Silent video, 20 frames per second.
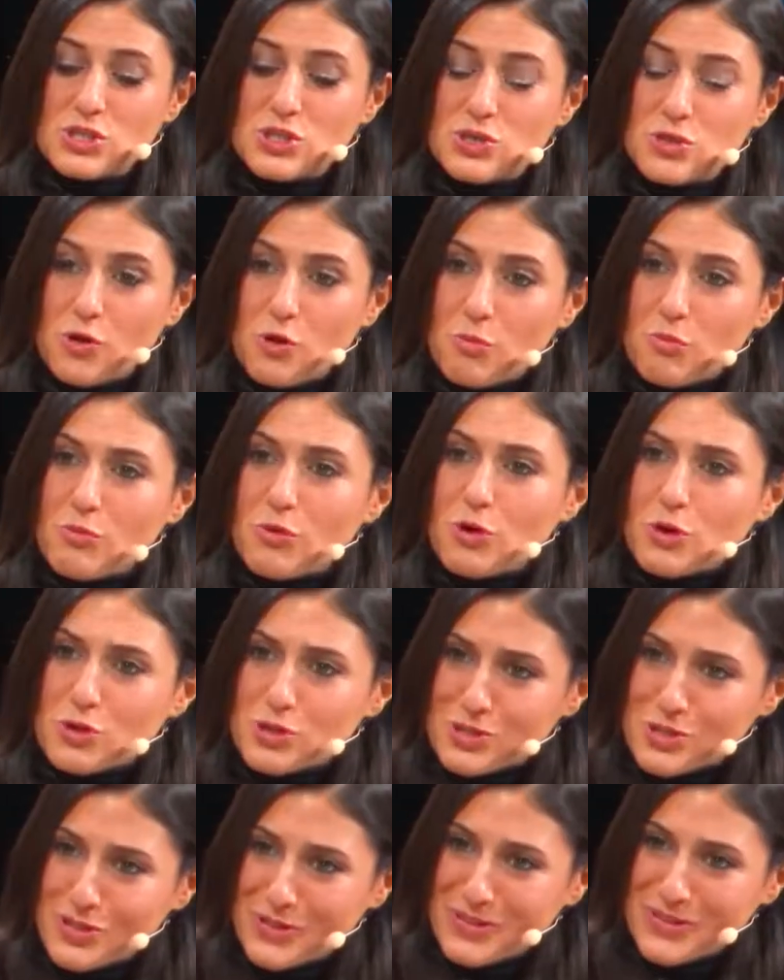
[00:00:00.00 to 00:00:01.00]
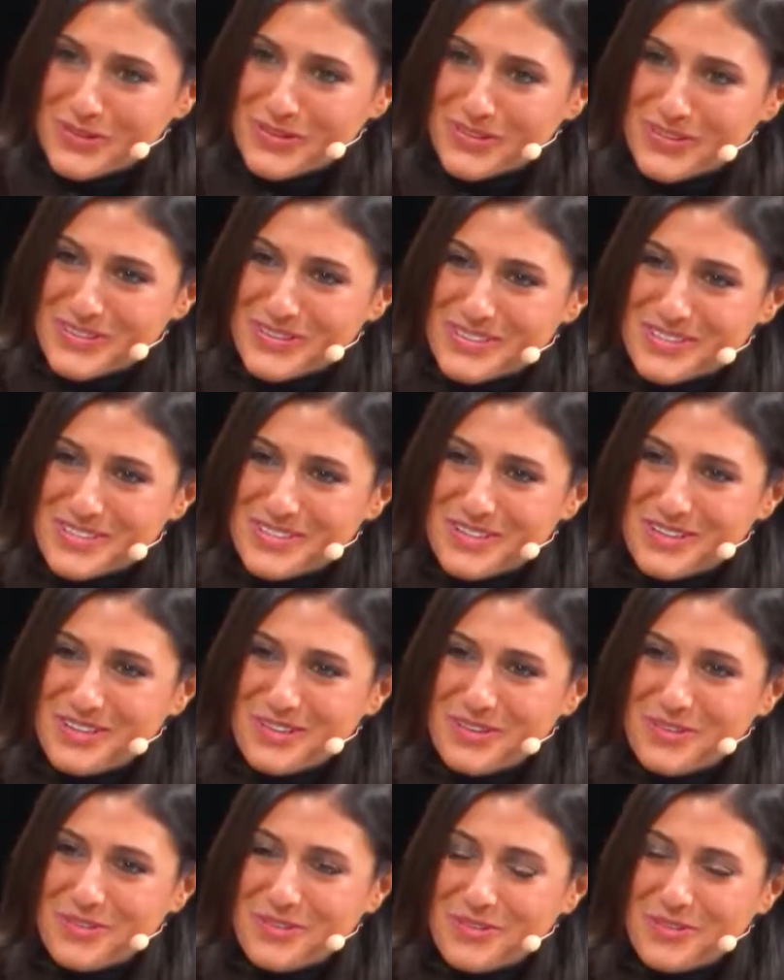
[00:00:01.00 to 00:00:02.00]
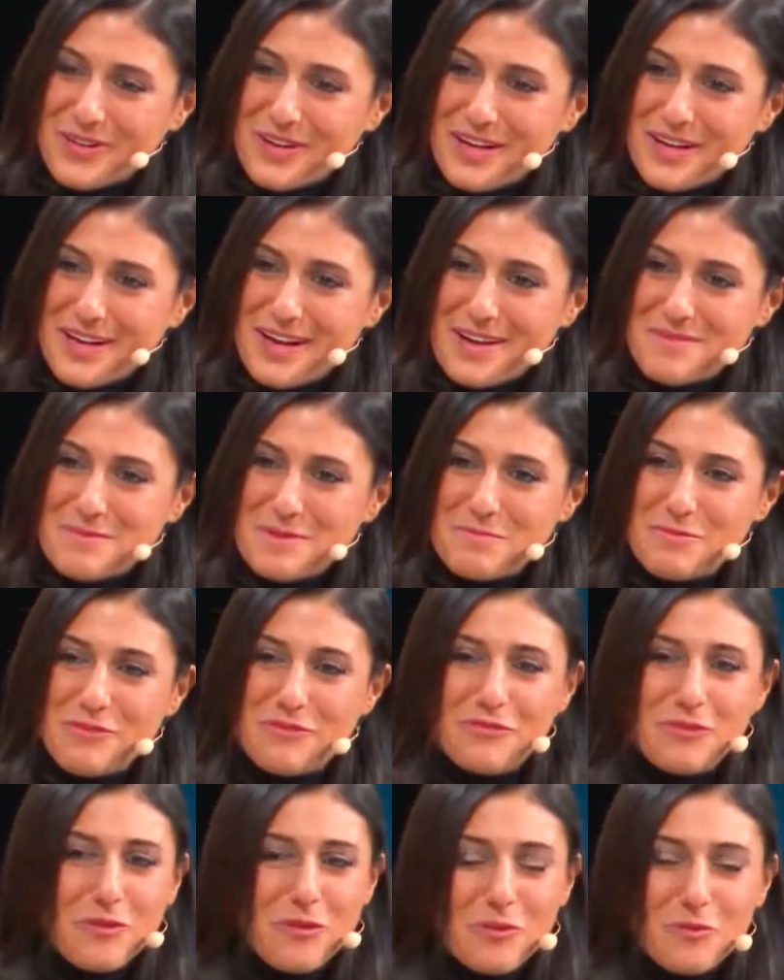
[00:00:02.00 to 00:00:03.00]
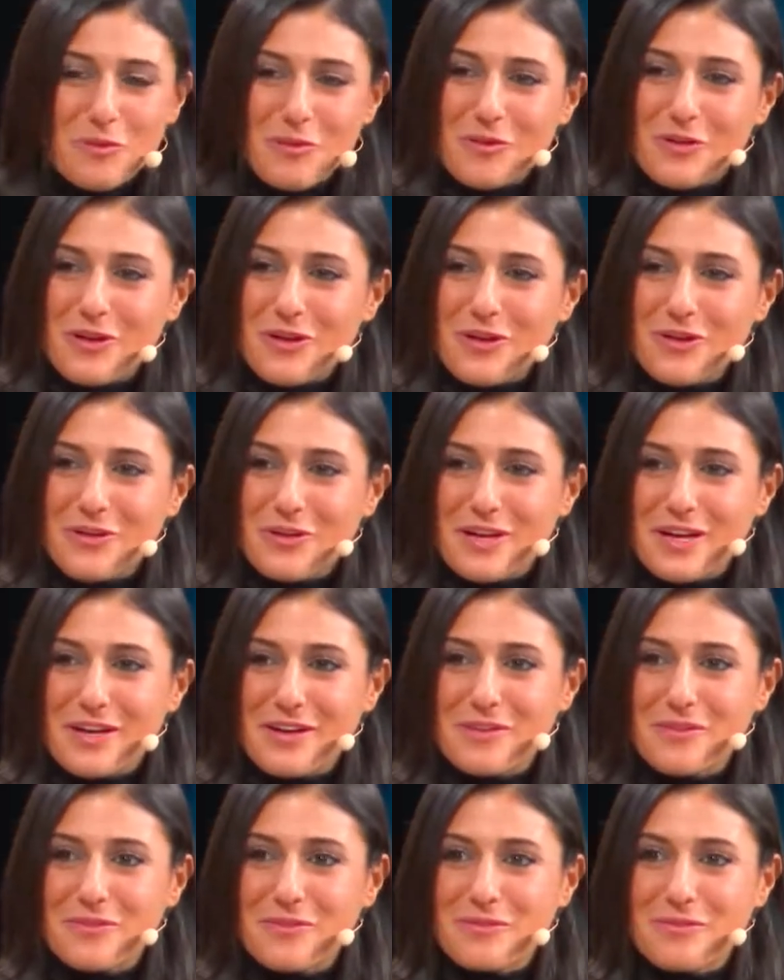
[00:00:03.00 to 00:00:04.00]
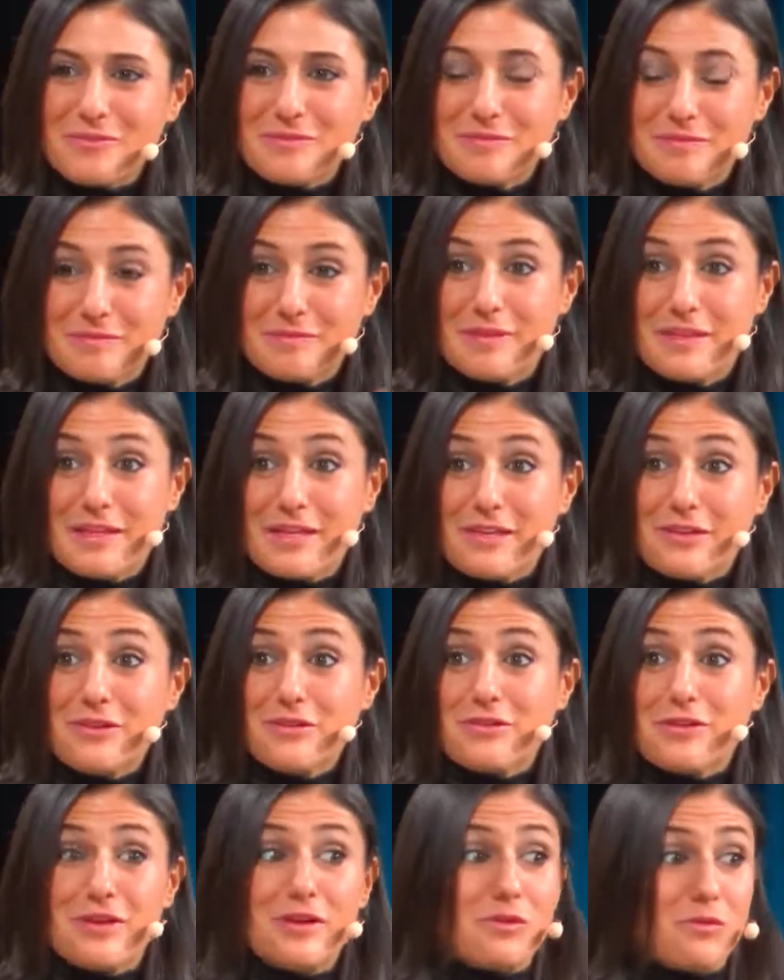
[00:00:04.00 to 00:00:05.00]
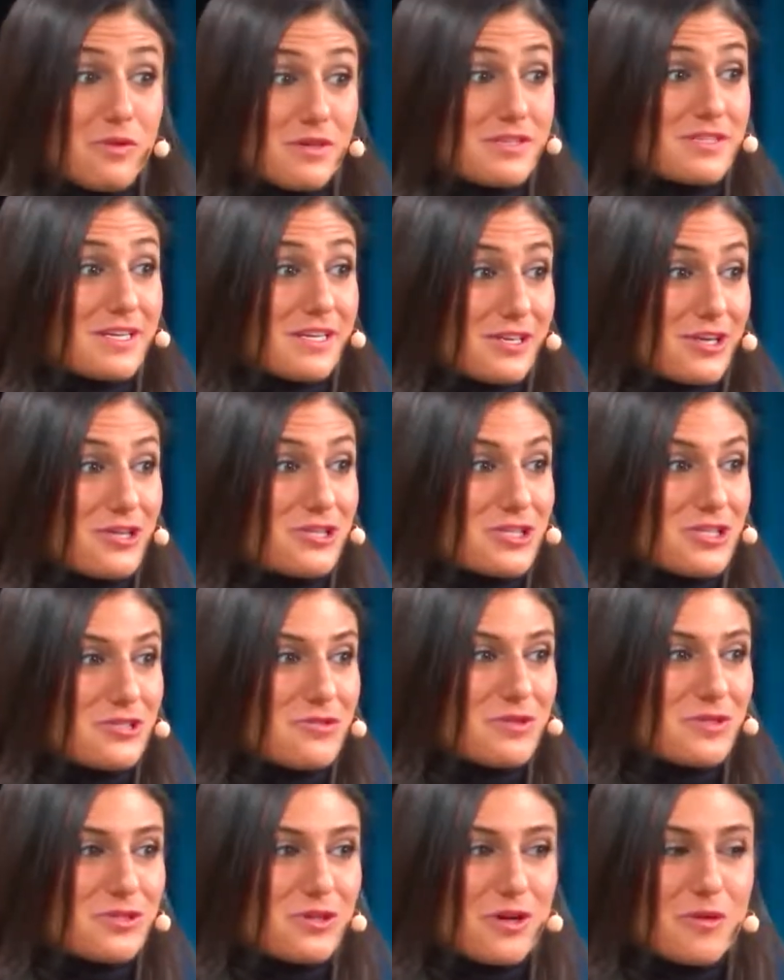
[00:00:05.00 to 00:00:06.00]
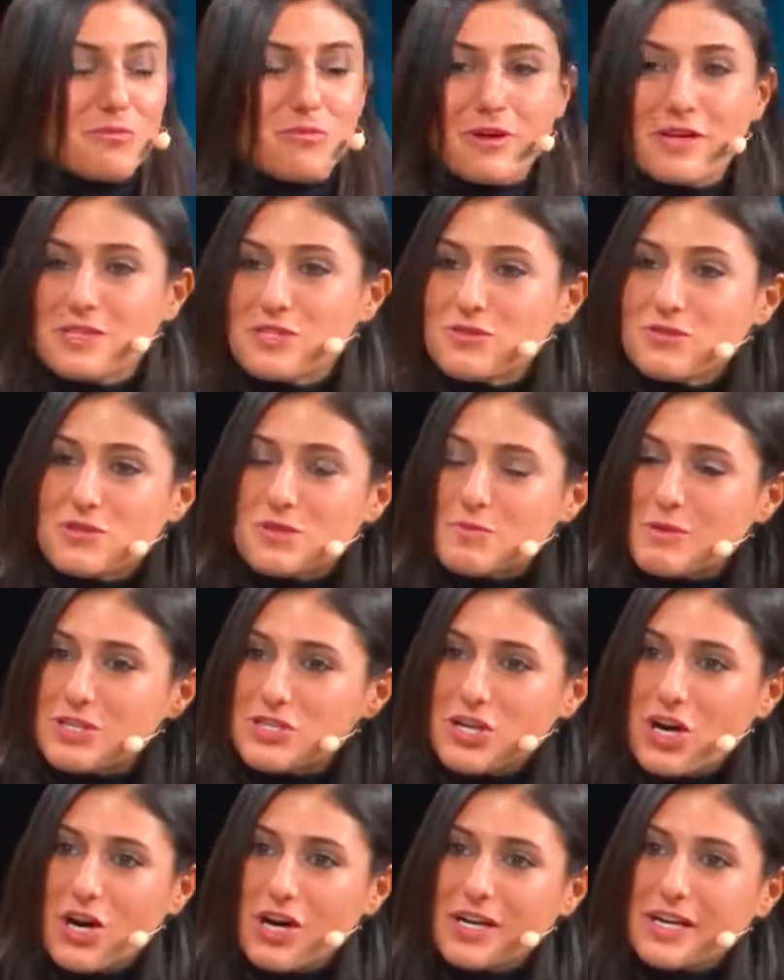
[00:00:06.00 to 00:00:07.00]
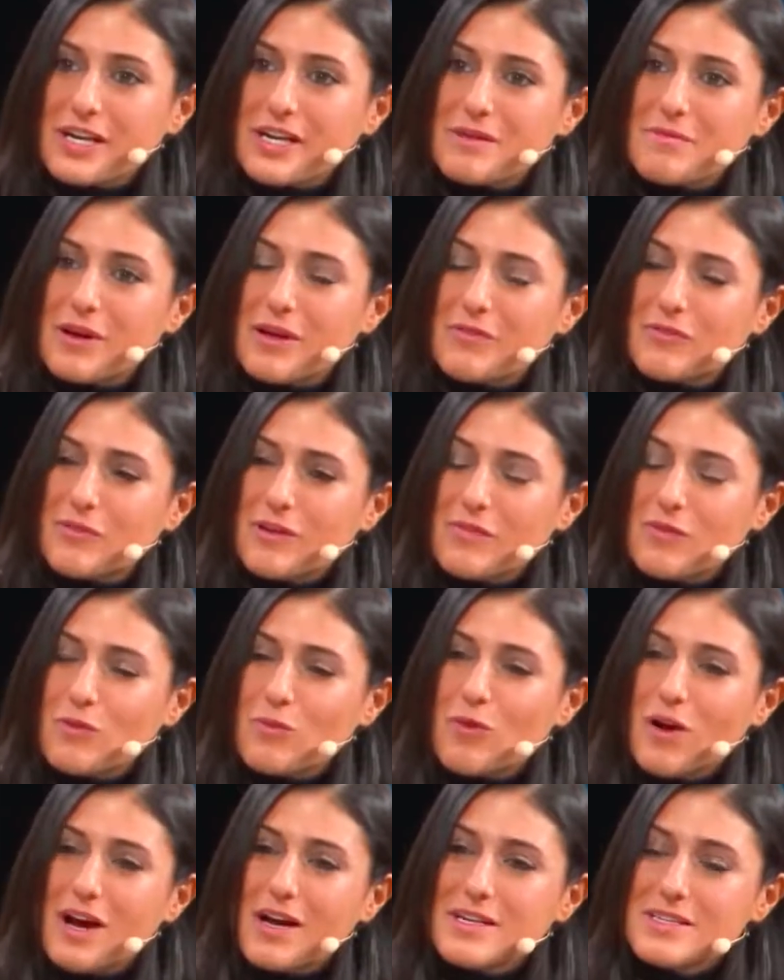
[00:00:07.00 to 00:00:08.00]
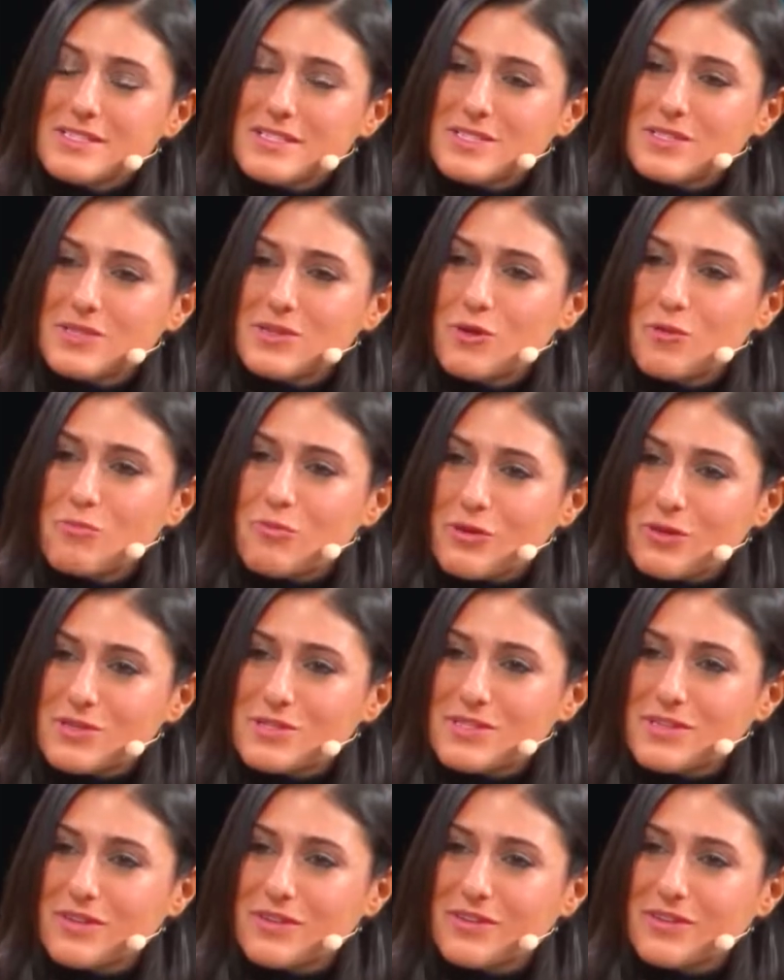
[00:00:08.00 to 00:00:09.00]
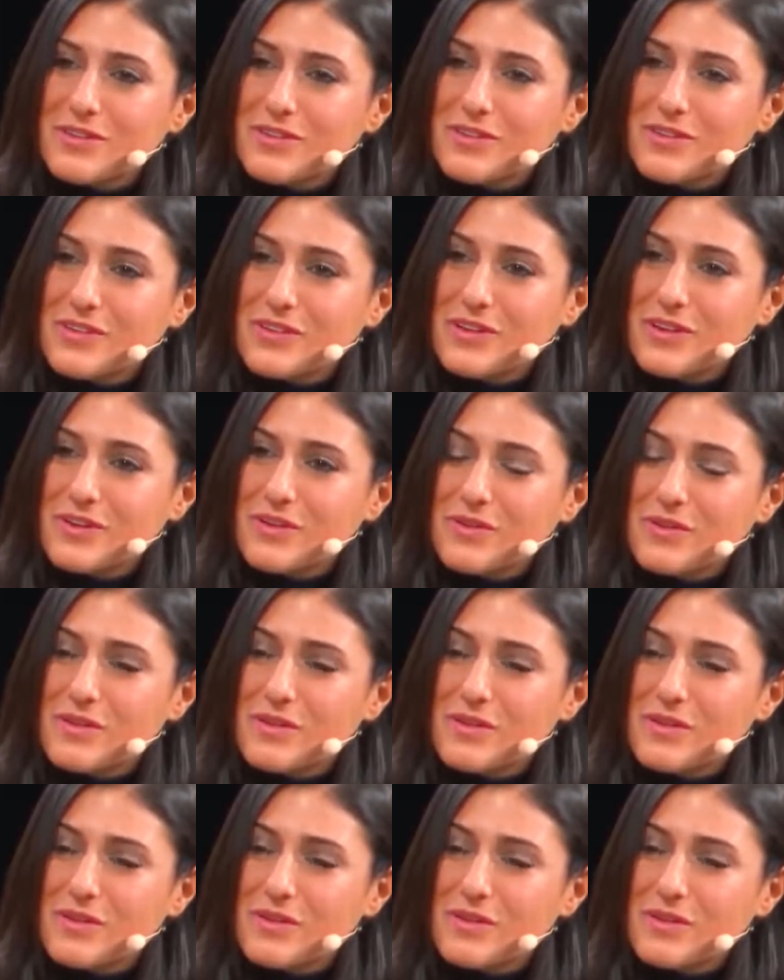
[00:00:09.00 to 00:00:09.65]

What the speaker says: so personal to you. I mean, before we were all kind of being like, oh no, what is technology doing to our brains? You've just been talking about it forever. Why is this so personal to you?